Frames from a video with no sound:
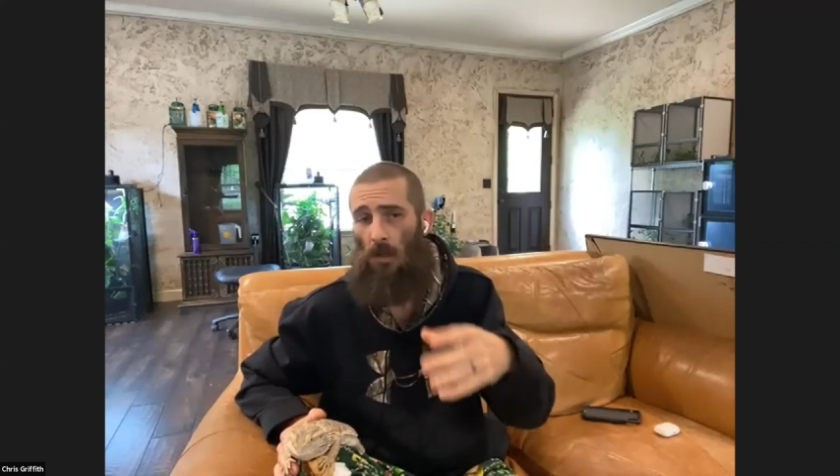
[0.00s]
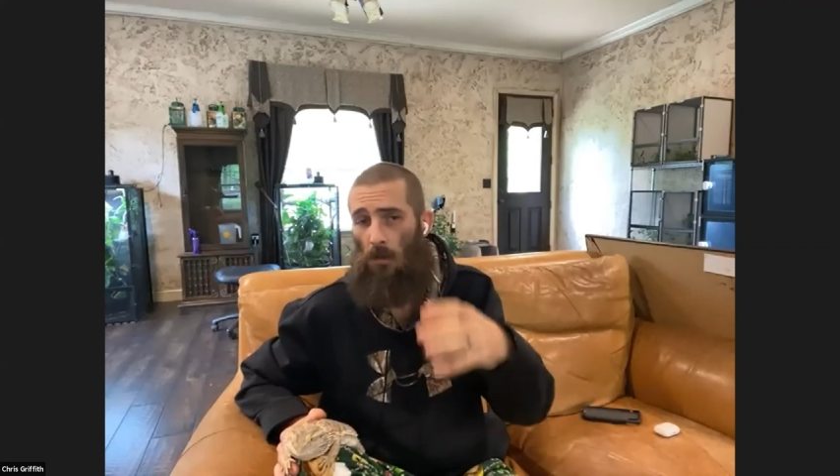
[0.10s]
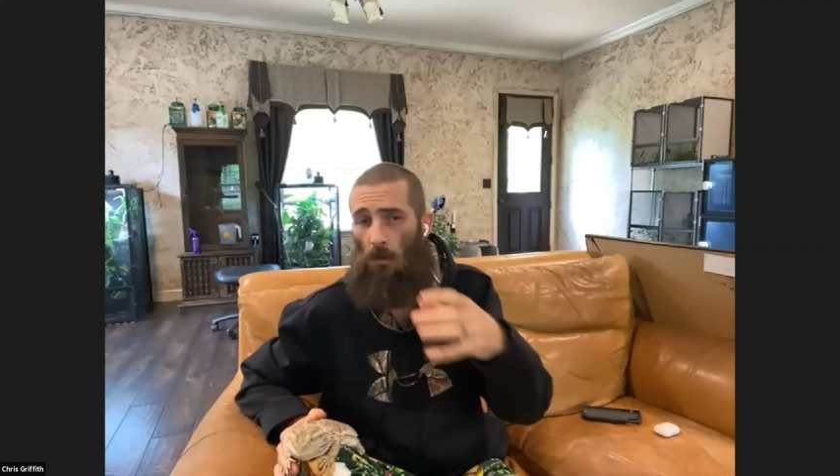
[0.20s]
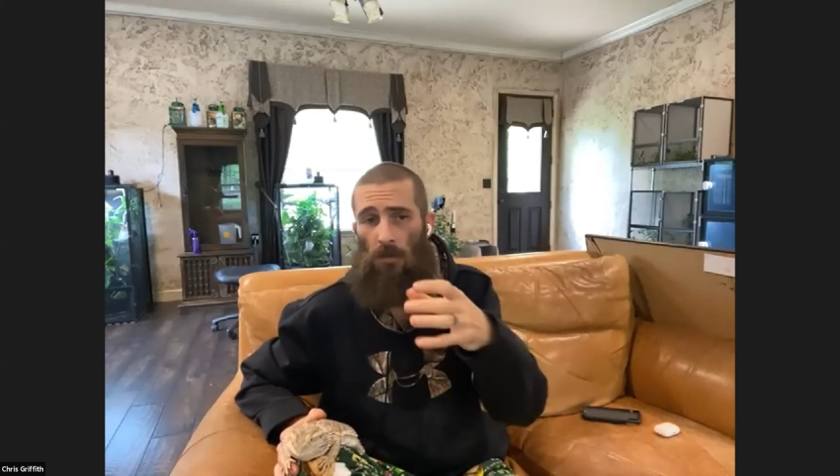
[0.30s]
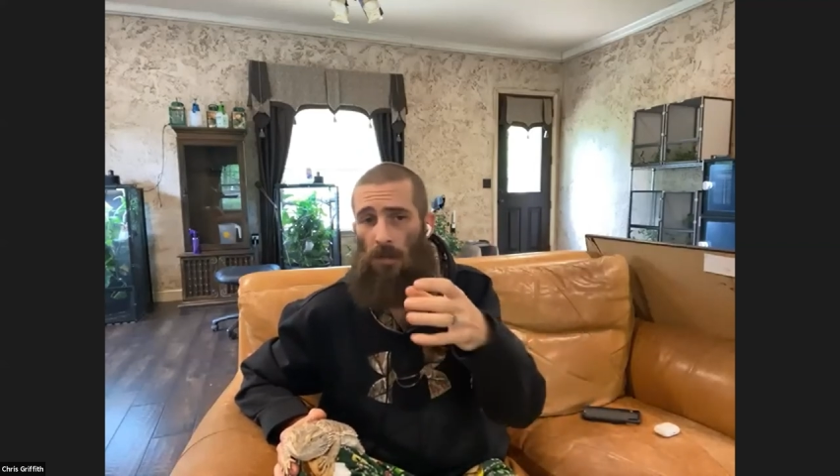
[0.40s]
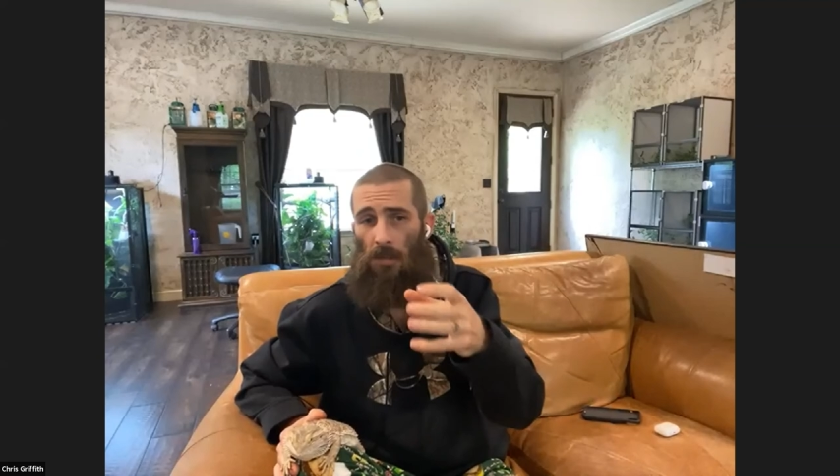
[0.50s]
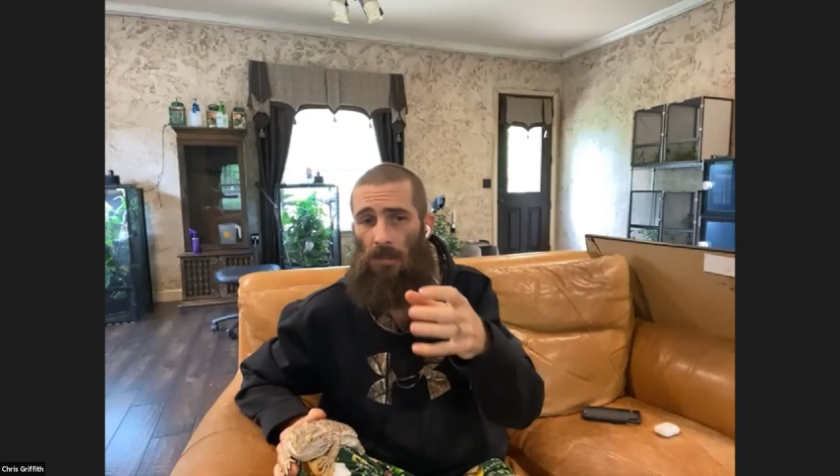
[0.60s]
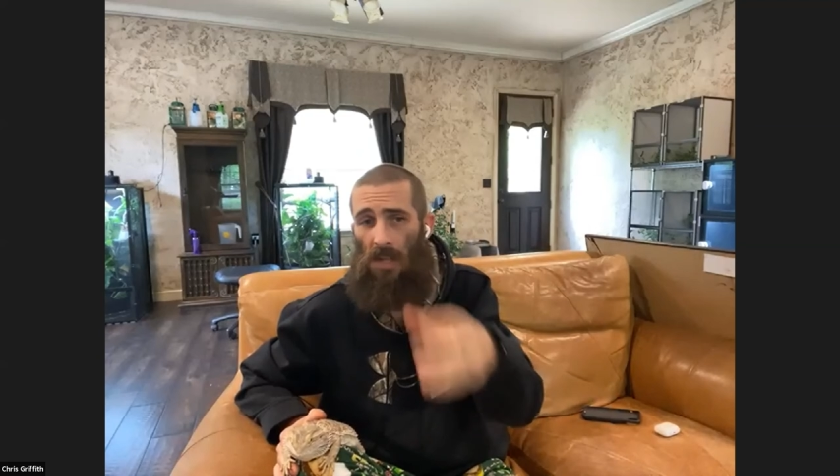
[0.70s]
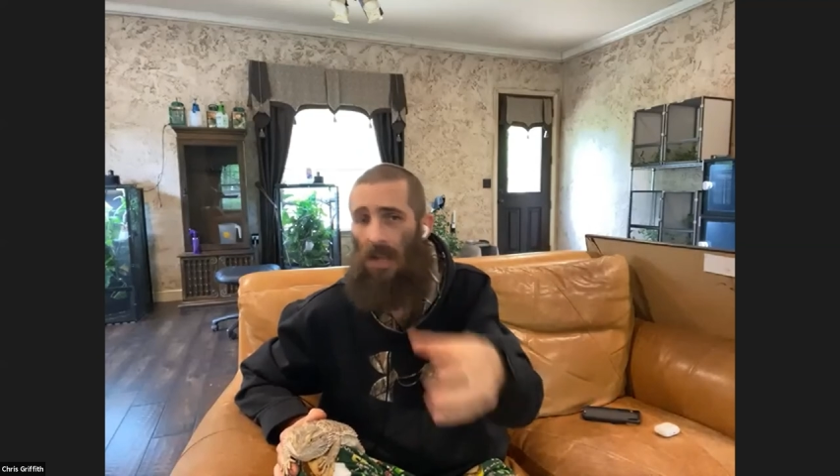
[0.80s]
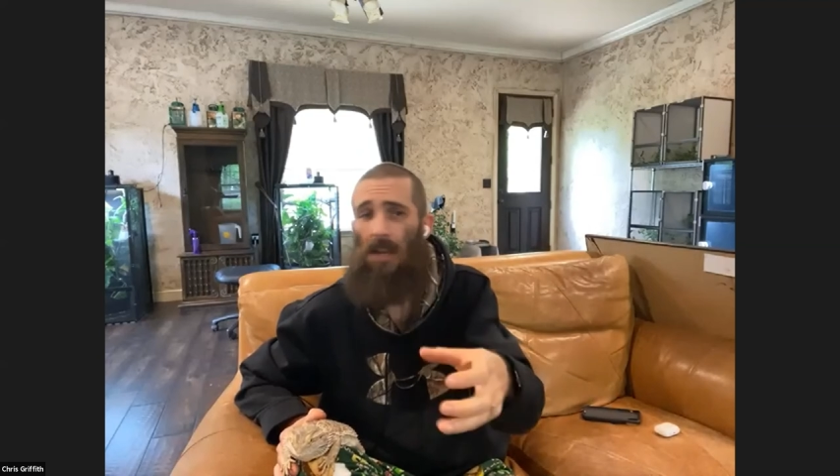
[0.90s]
using
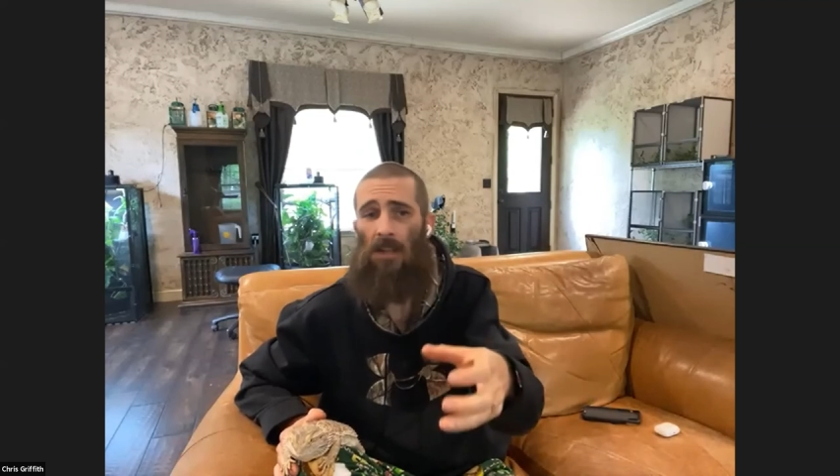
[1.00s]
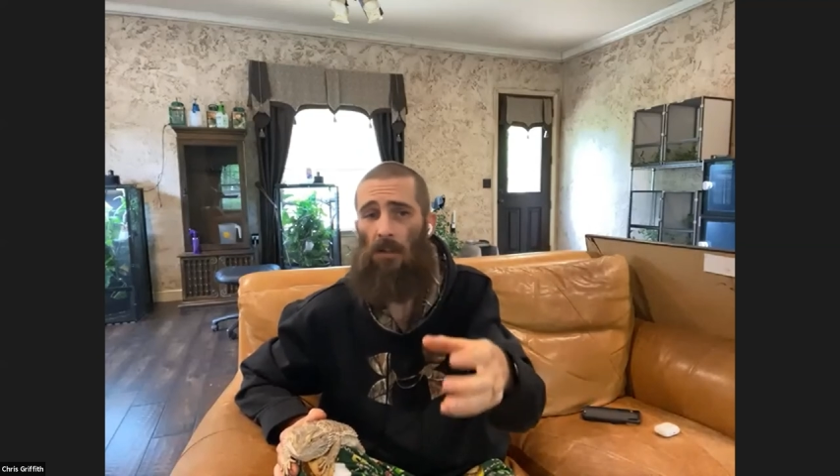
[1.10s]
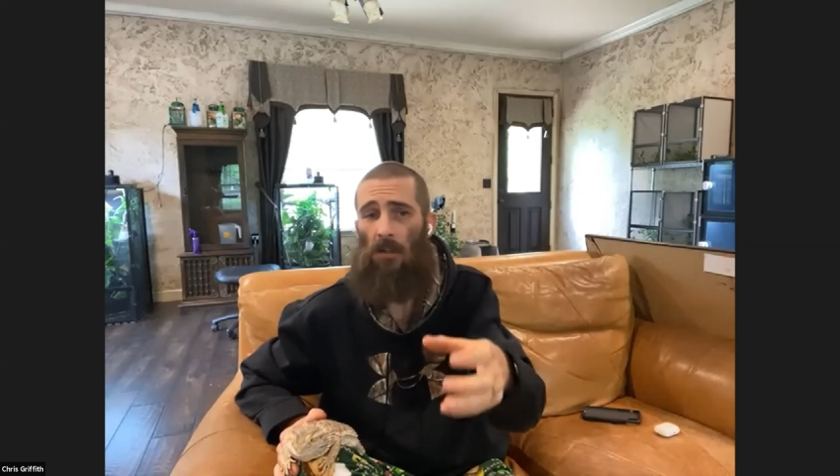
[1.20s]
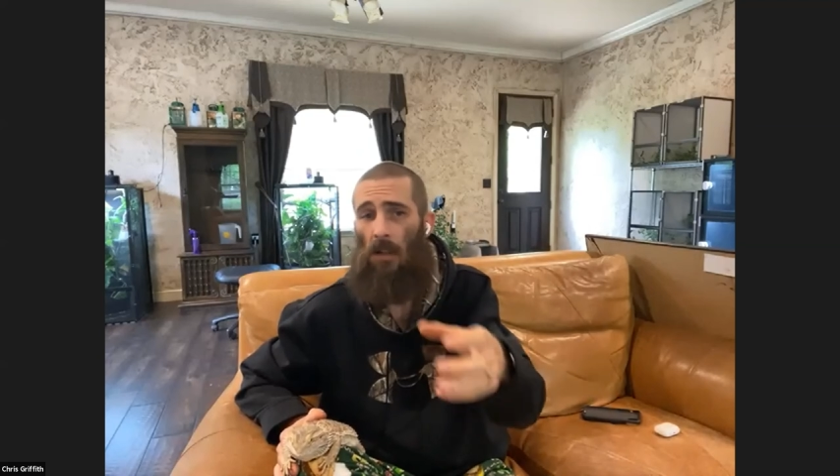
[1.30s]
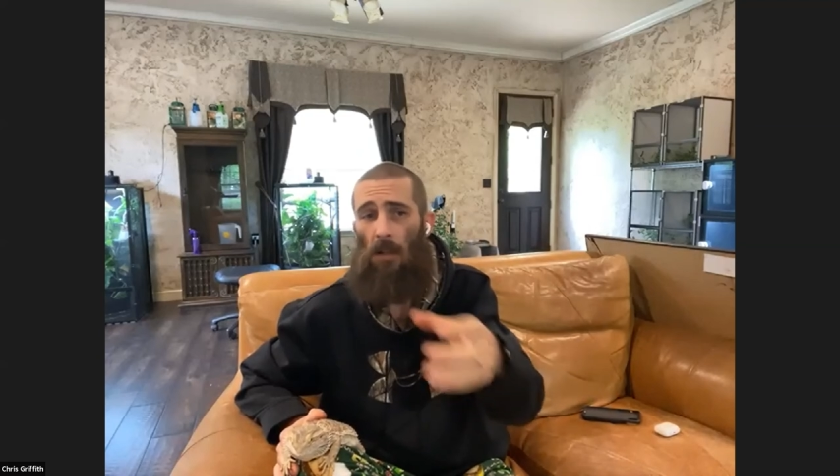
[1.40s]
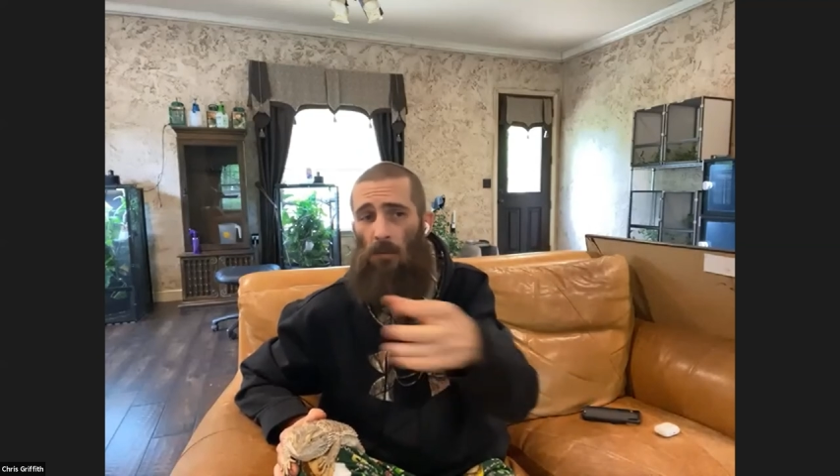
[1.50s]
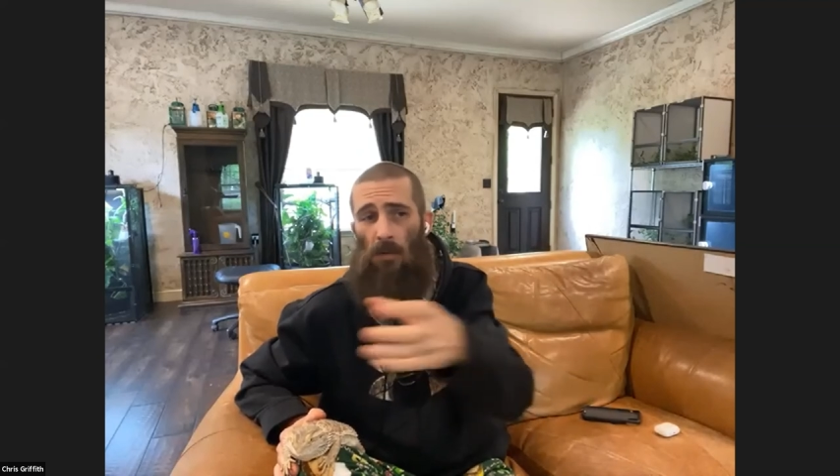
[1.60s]
debt as the lever